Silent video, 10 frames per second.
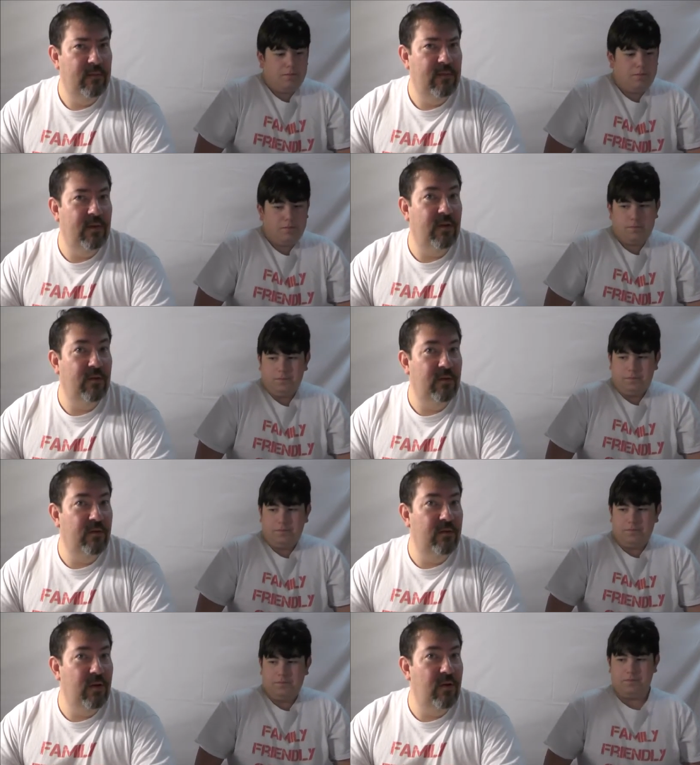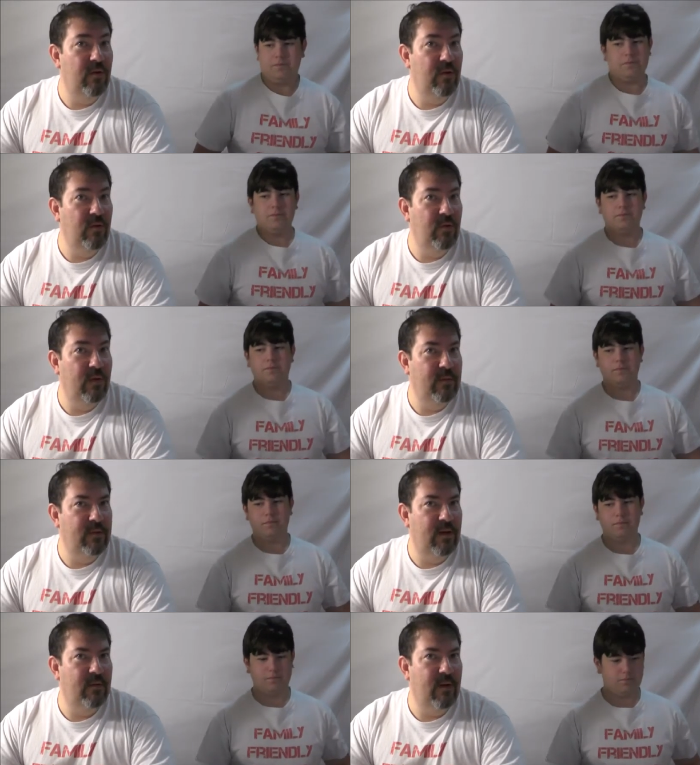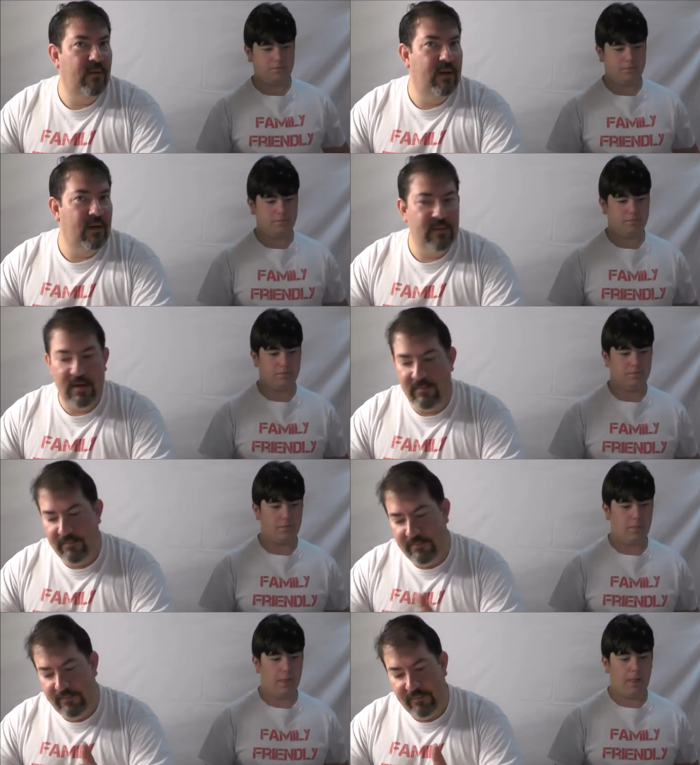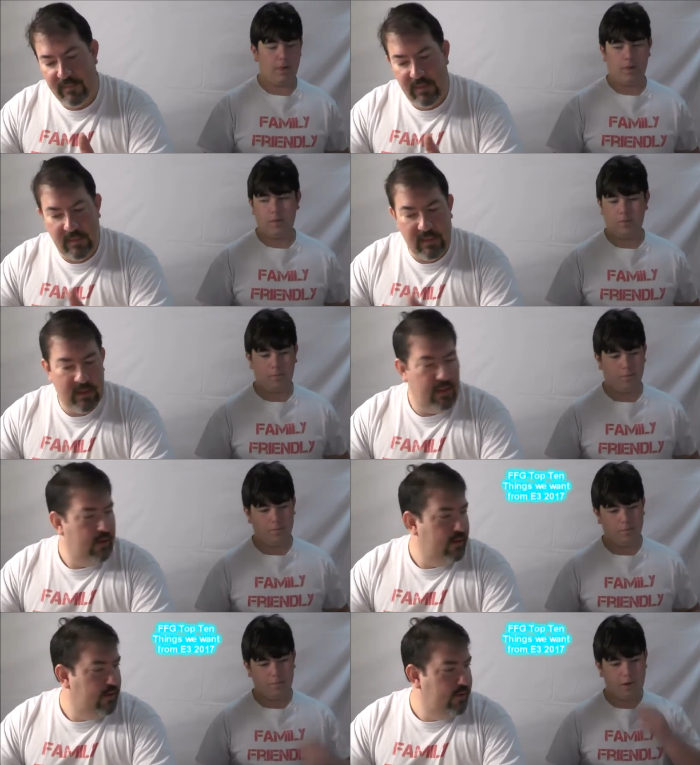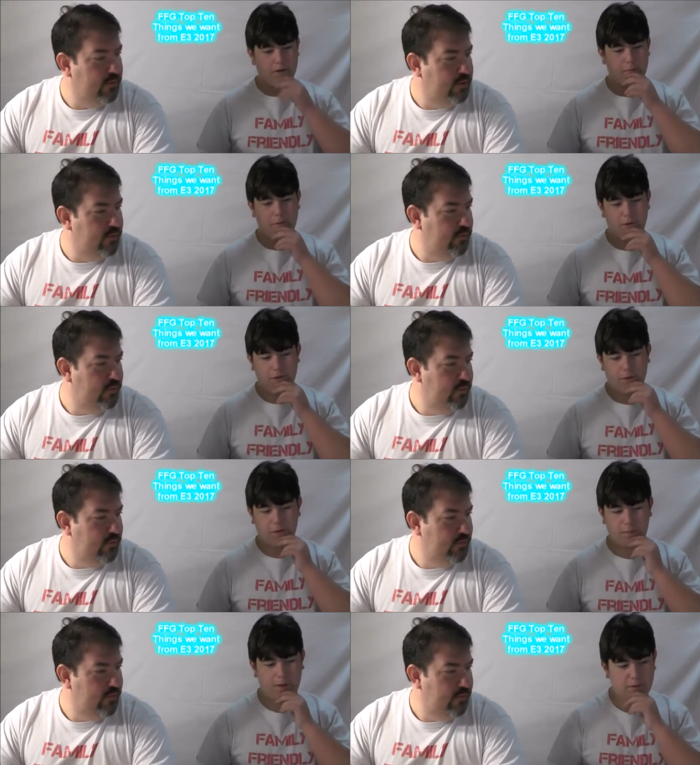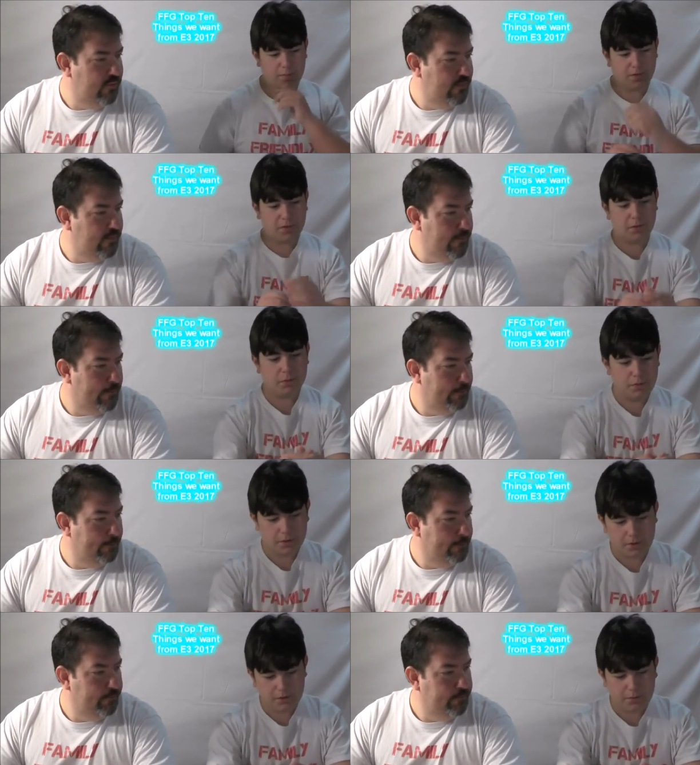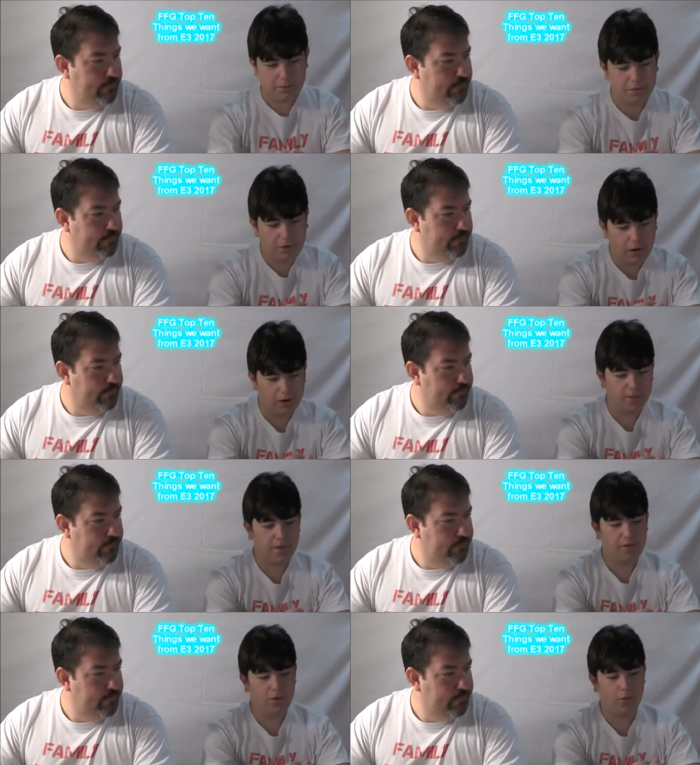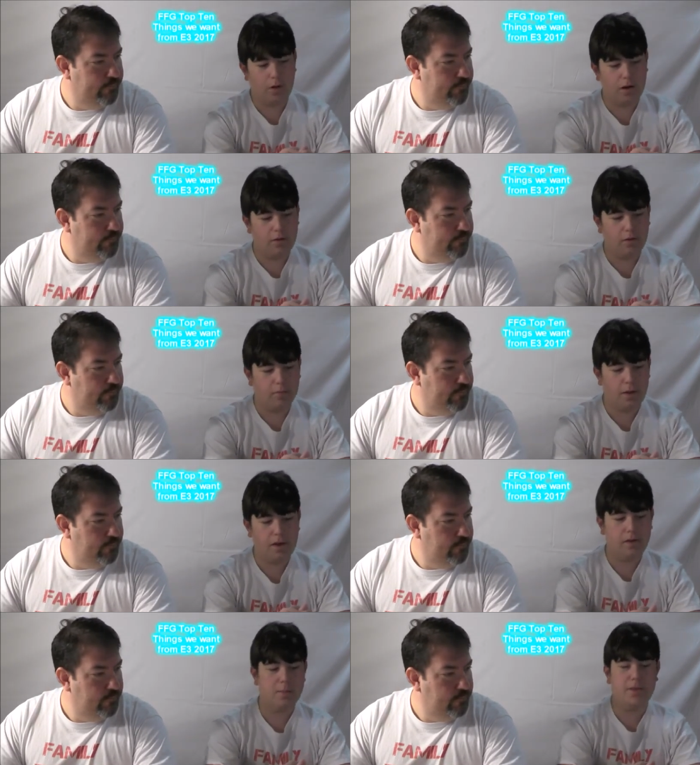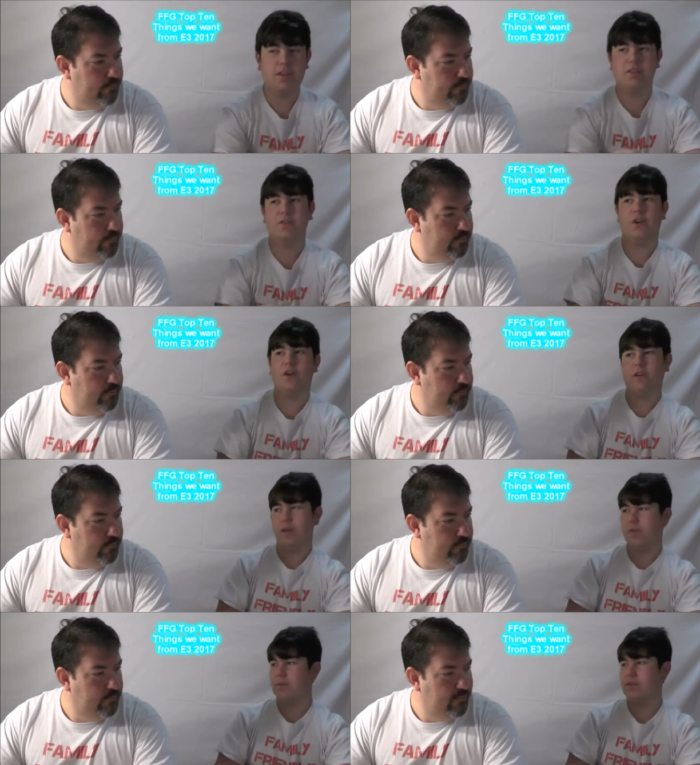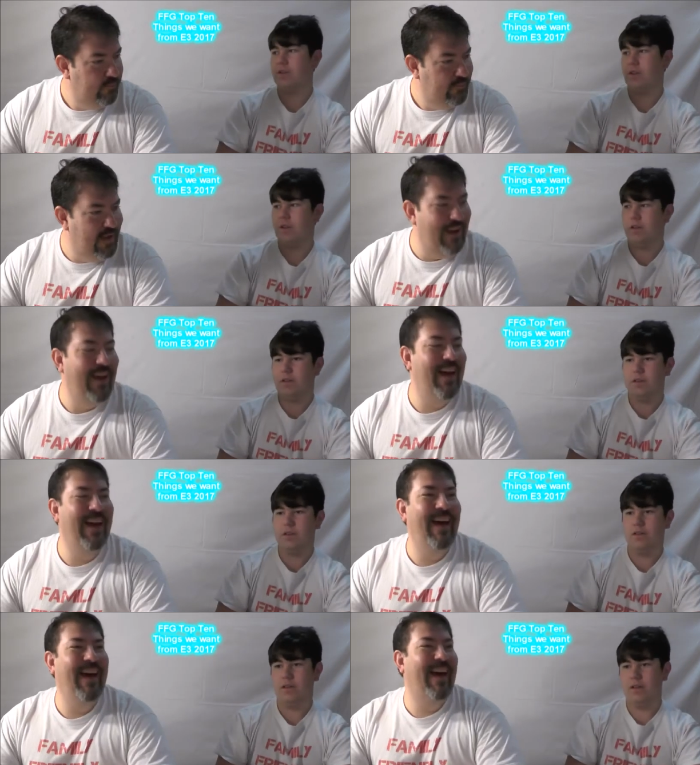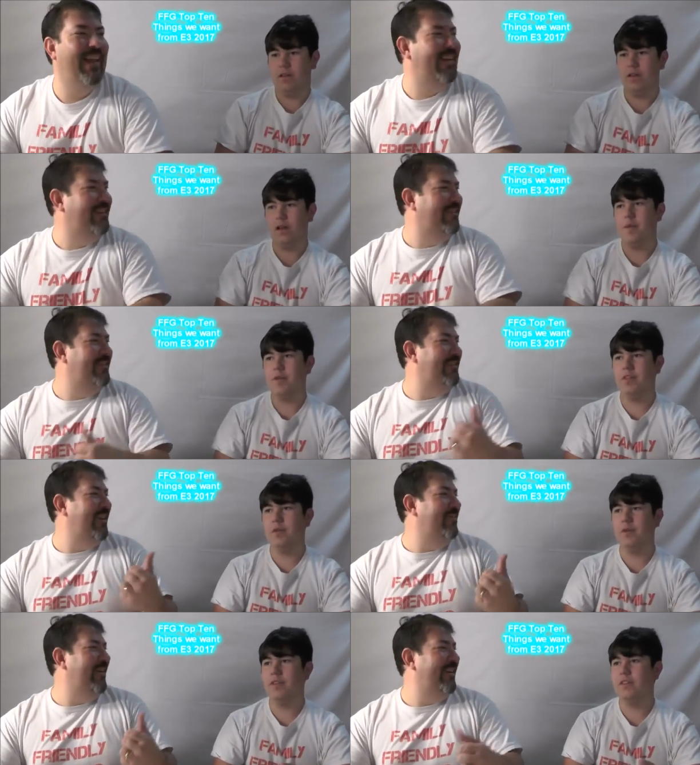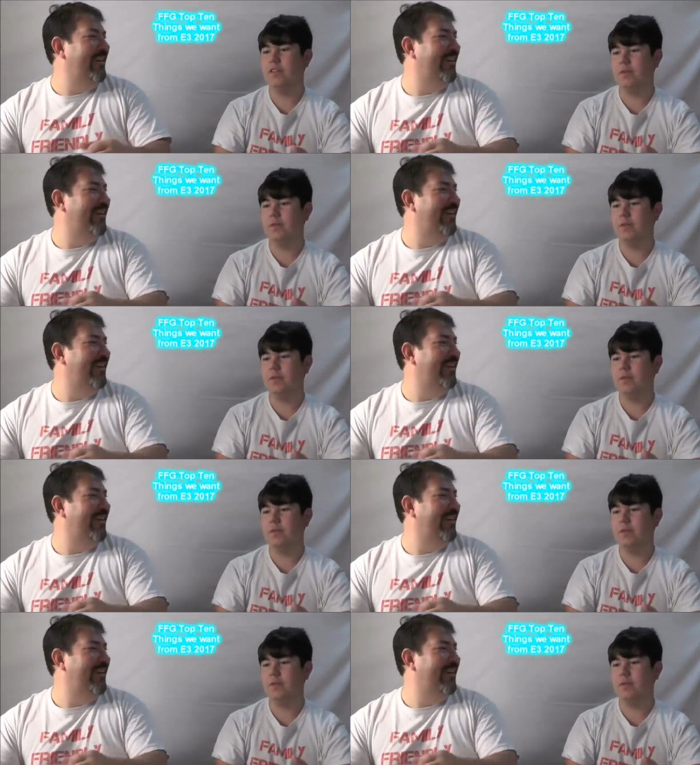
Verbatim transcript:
Speaker 1: So you'll know what I'm talking about when it comes out. My number
Speaker 2: 2 is something we've talked about for a while: better PSVR games. Yeah, I mean
Speaker 1: they're